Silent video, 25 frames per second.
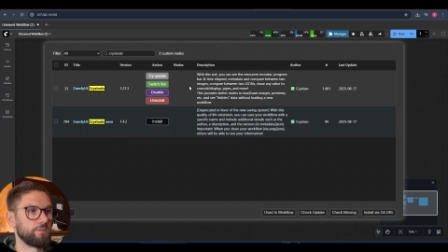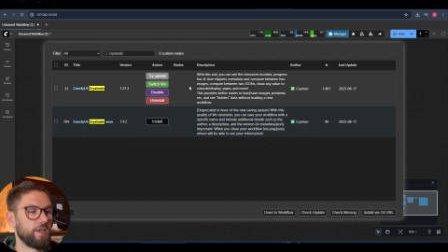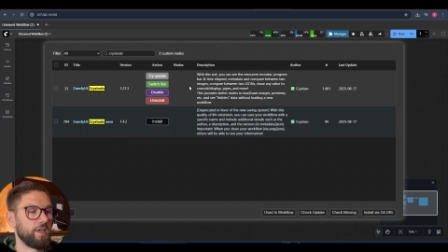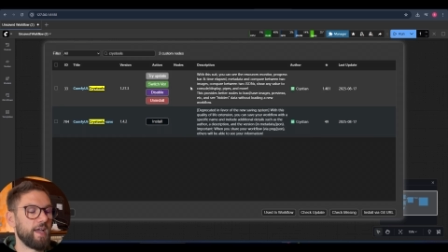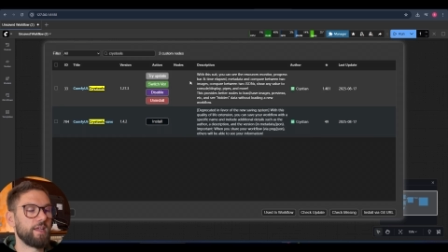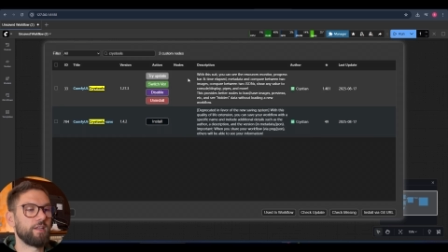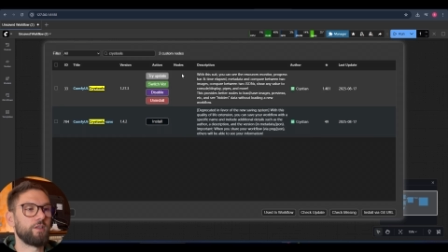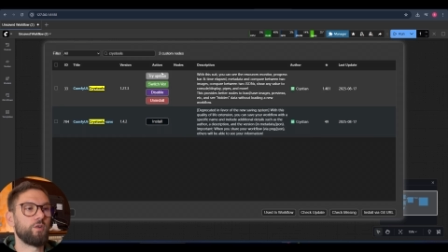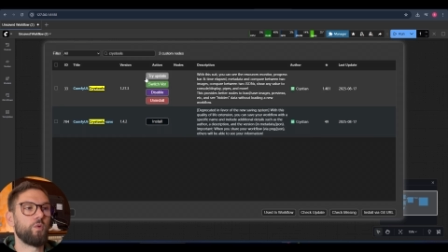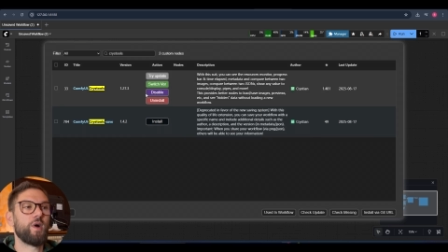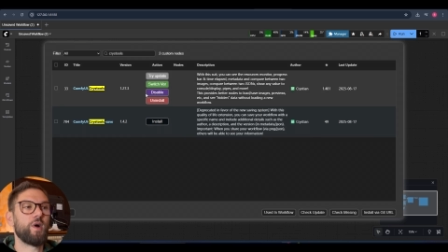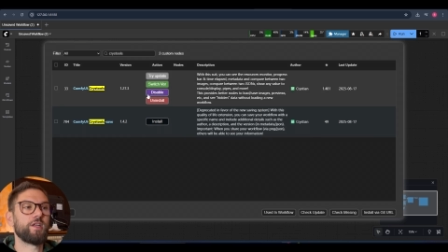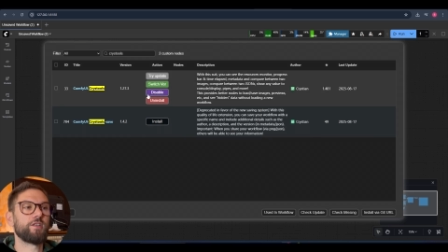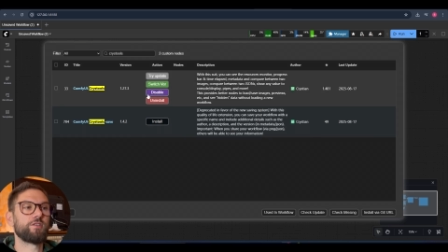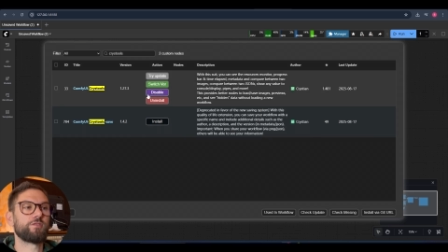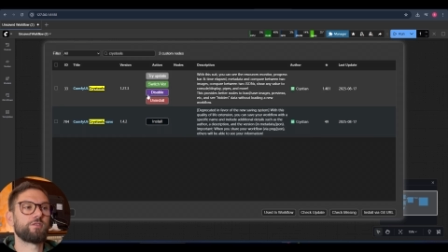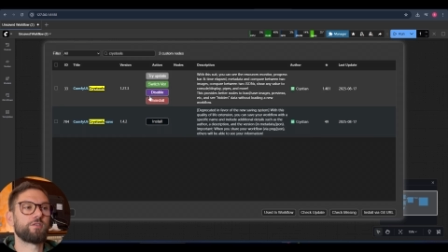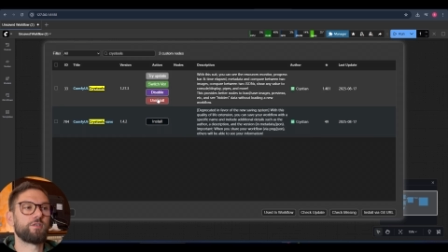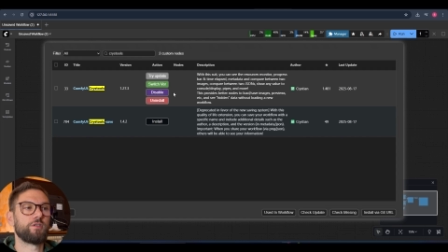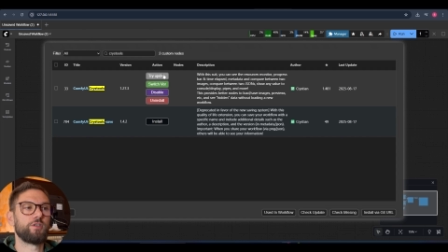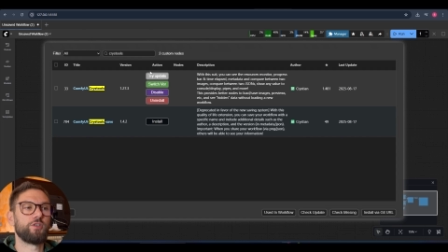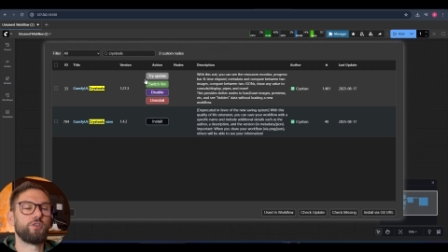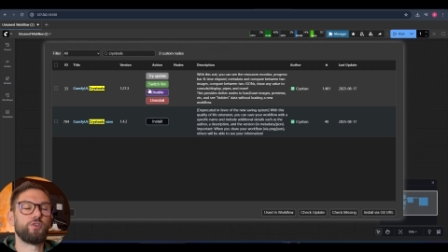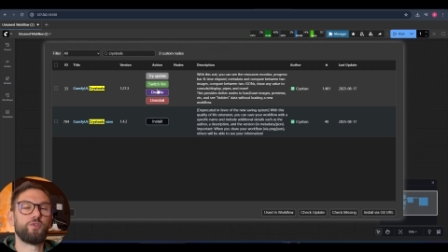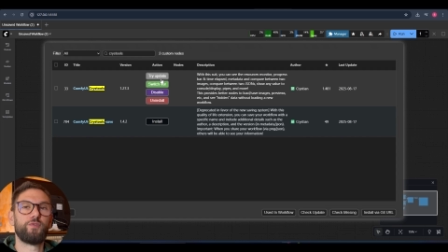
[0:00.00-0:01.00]
And once
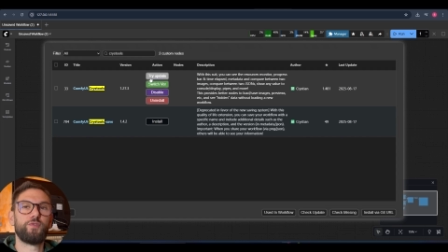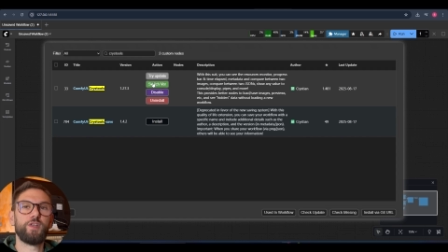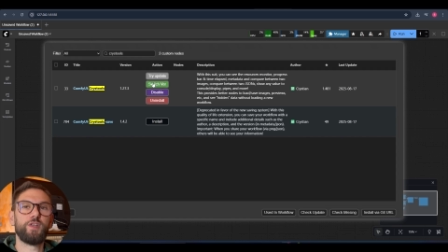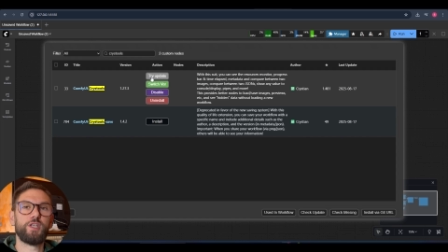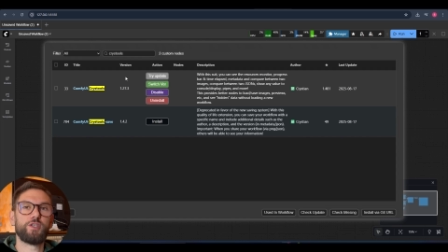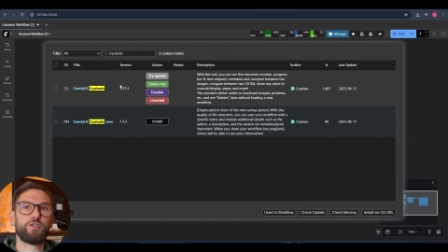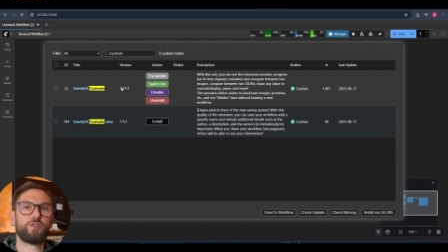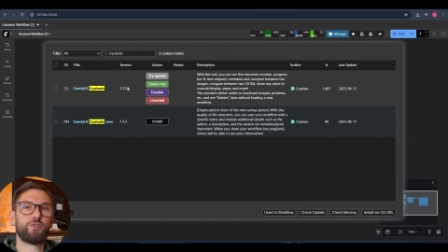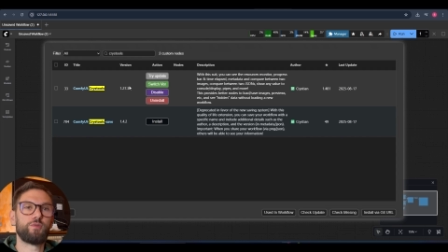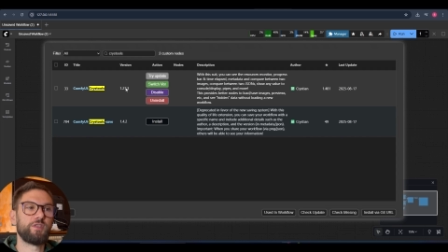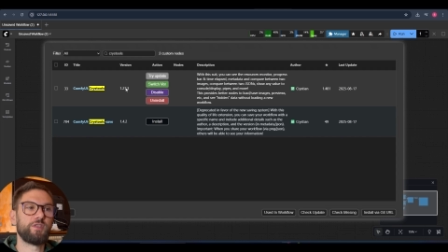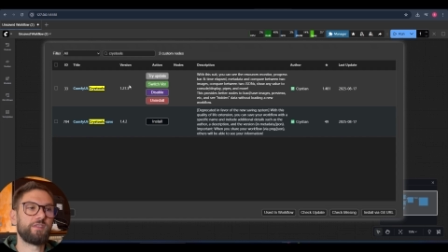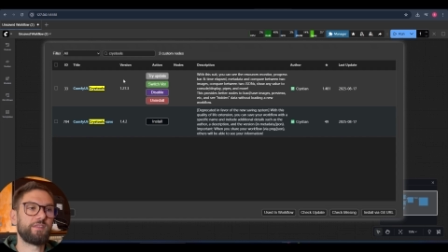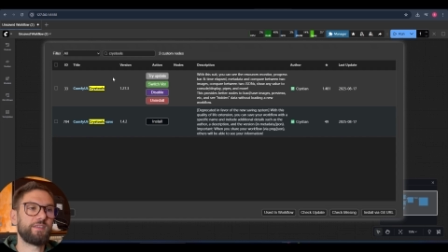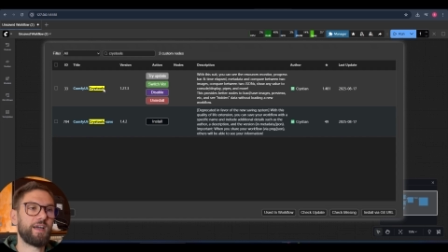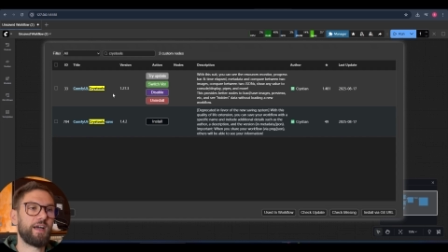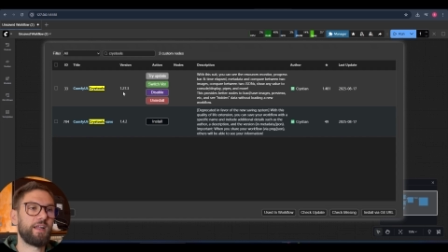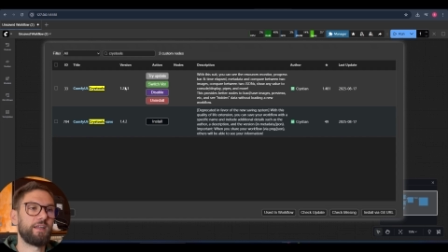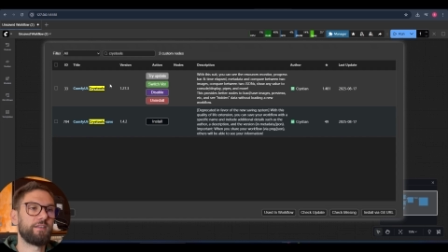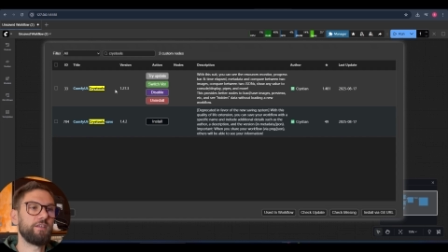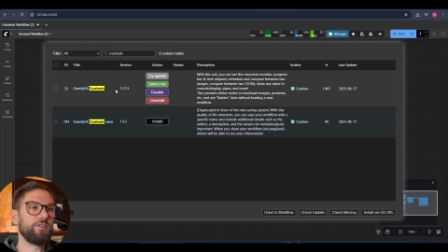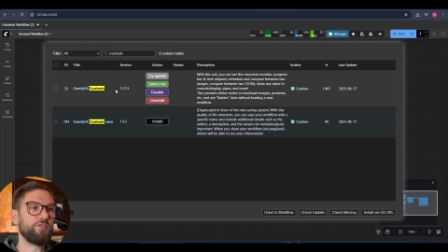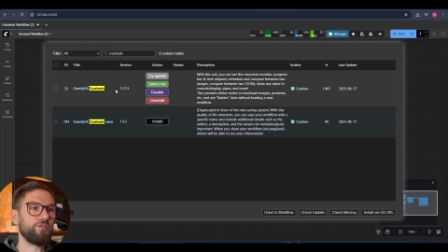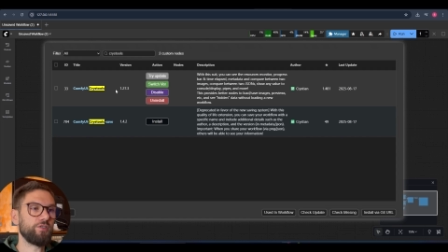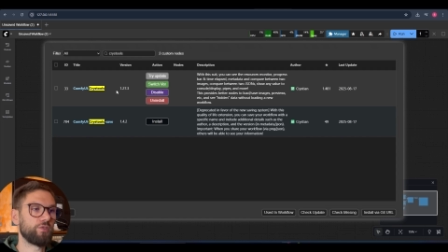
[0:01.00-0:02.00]
you finish to
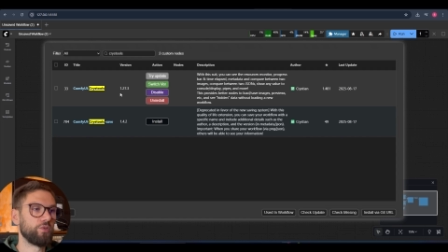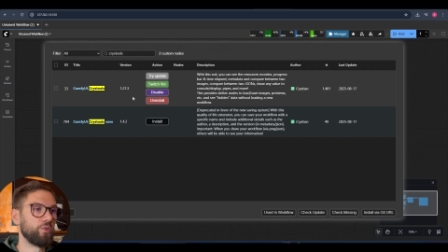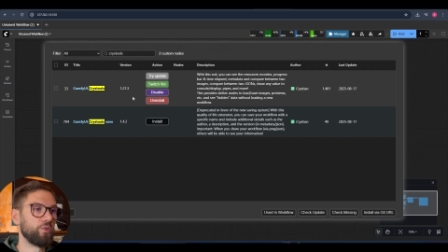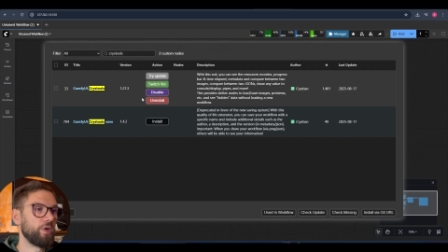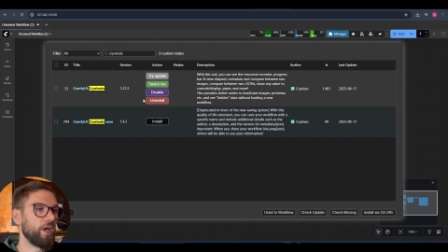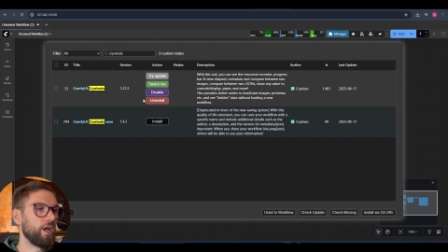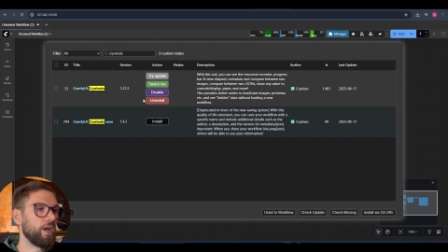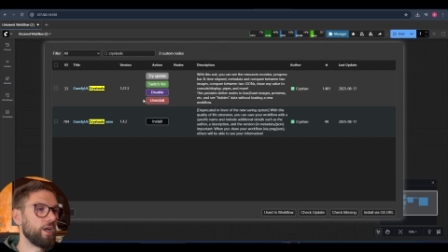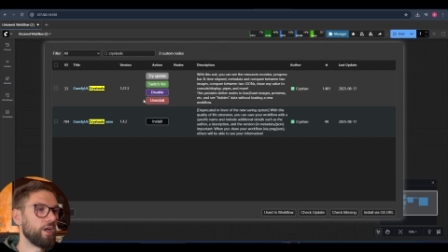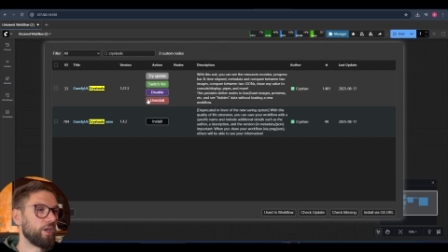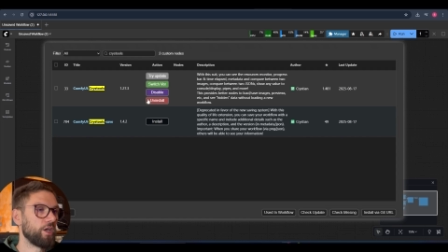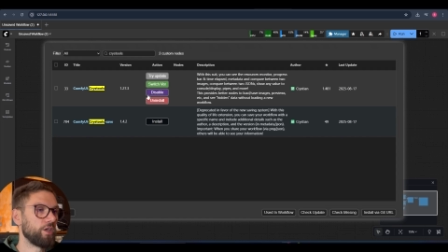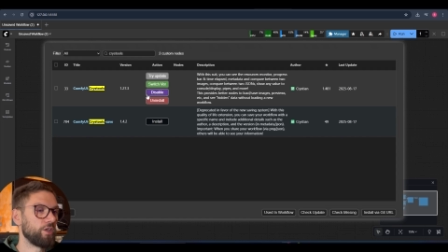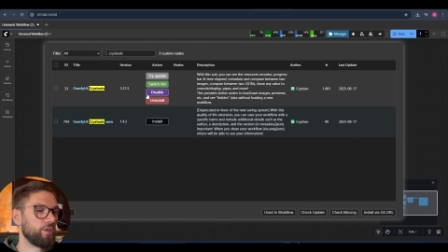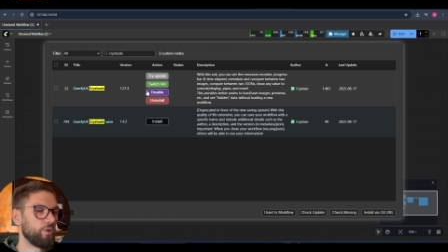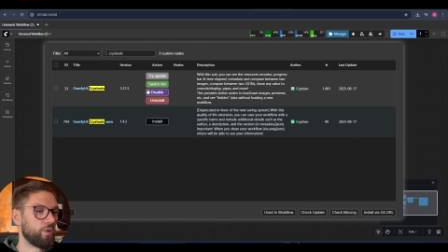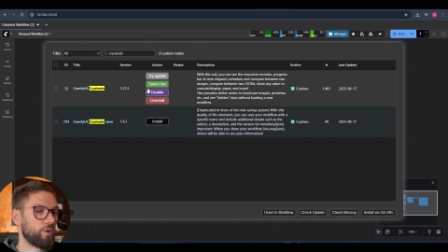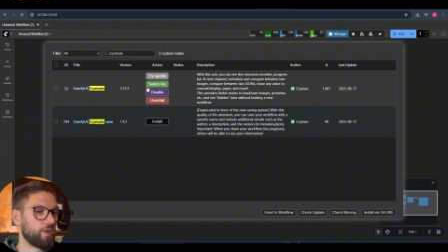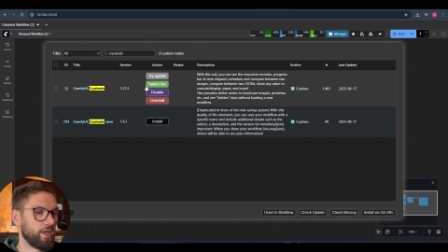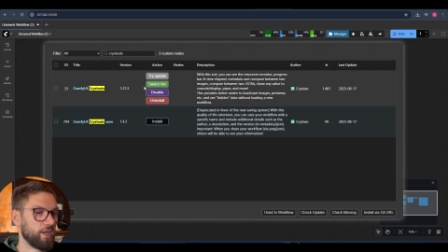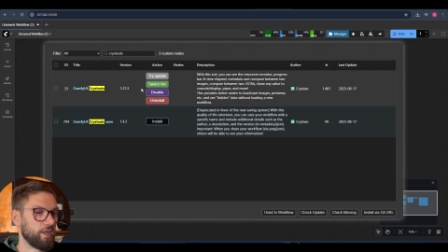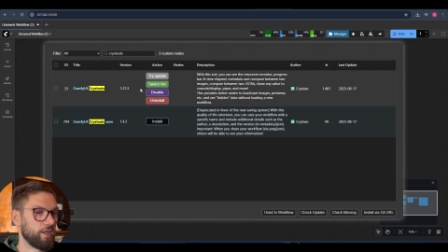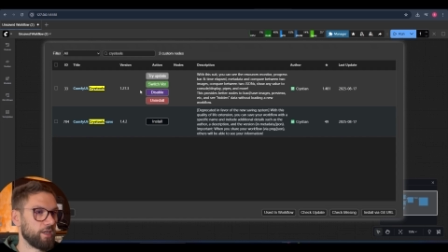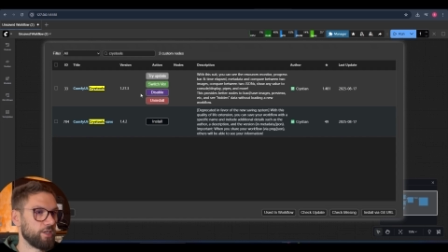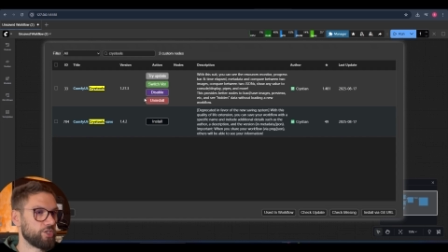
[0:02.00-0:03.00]
install this tool, you
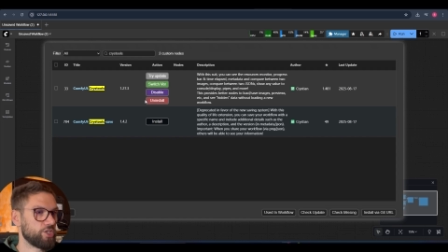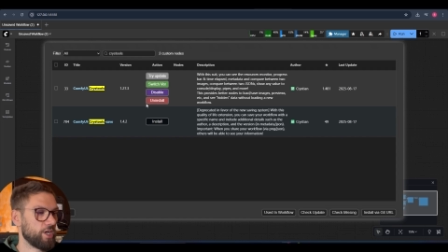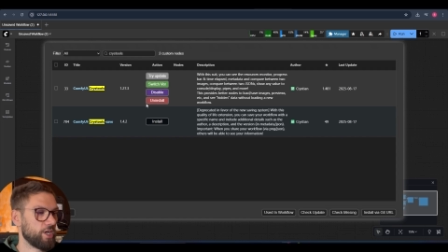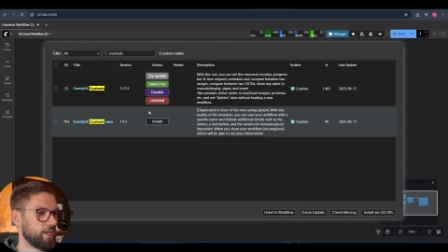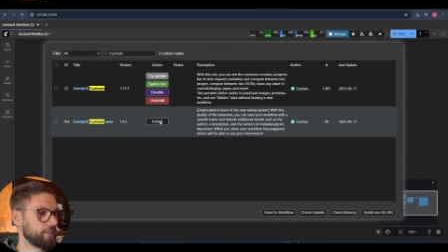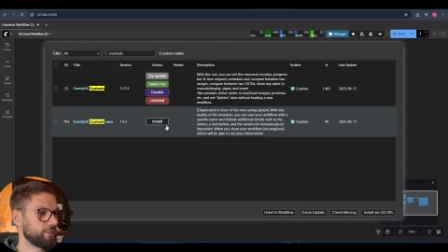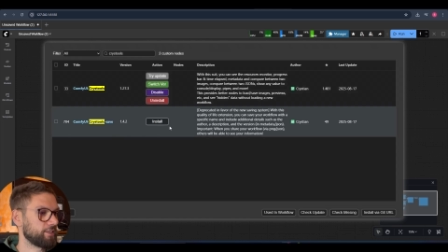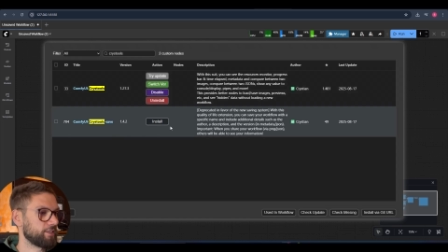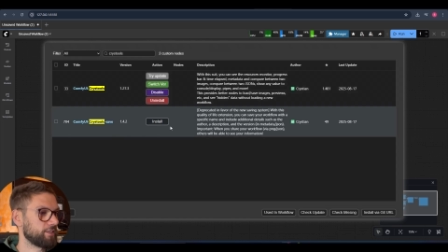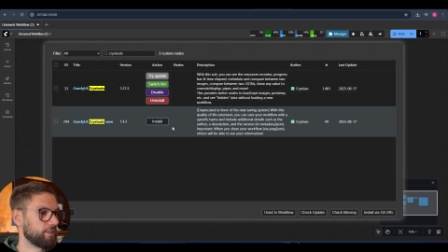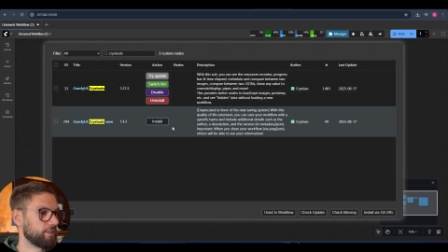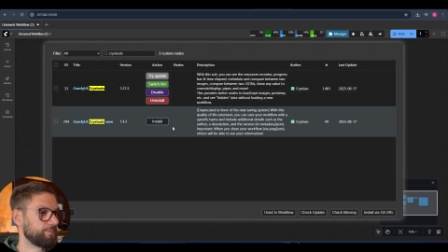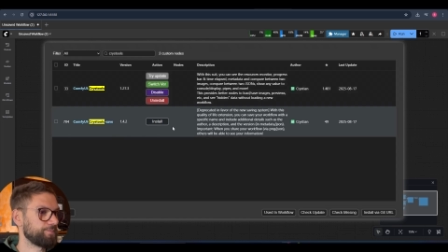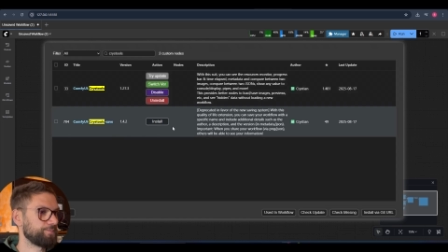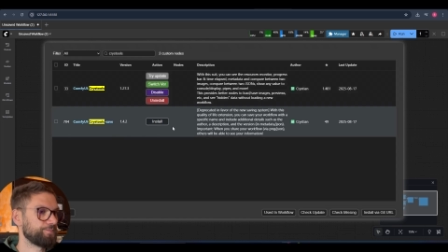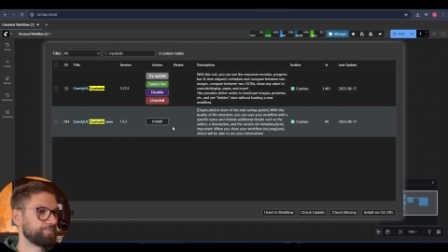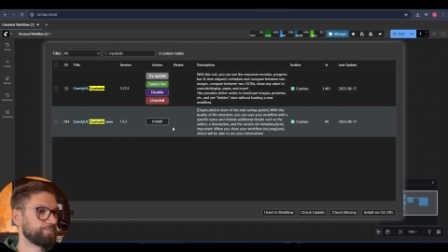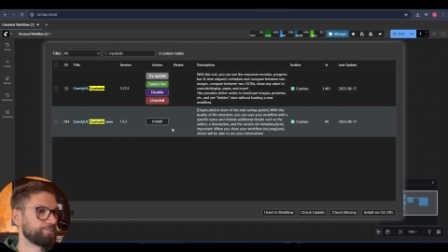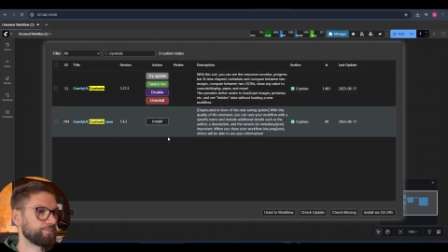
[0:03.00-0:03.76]
can just uh,